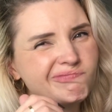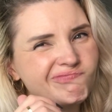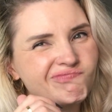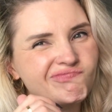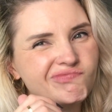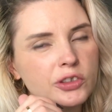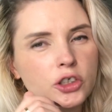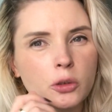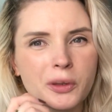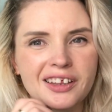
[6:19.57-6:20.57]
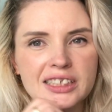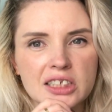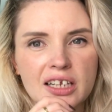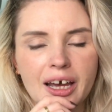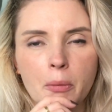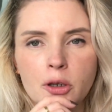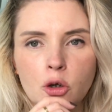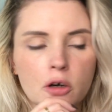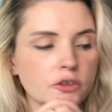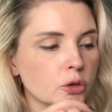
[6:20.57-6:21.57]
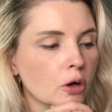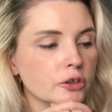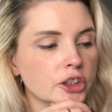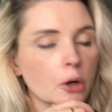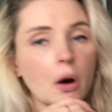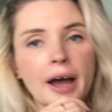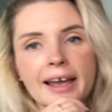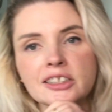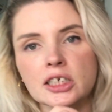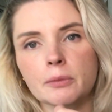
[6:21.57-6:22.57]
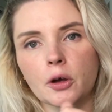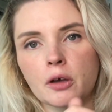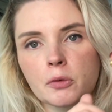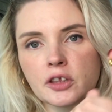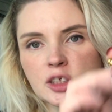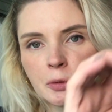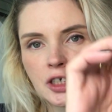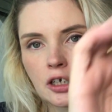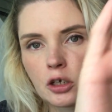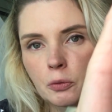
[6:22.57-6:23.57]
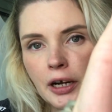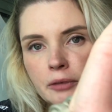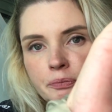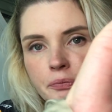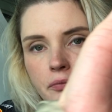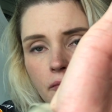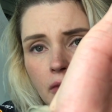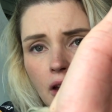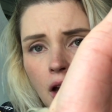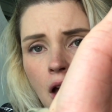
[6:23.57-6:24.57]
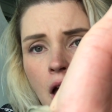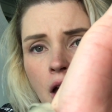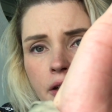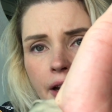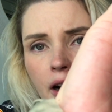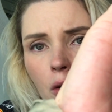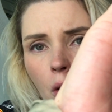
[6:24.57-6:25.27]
I don't know whether that's going to get on my nerves or not, so I ended up going with this particular ring. Now,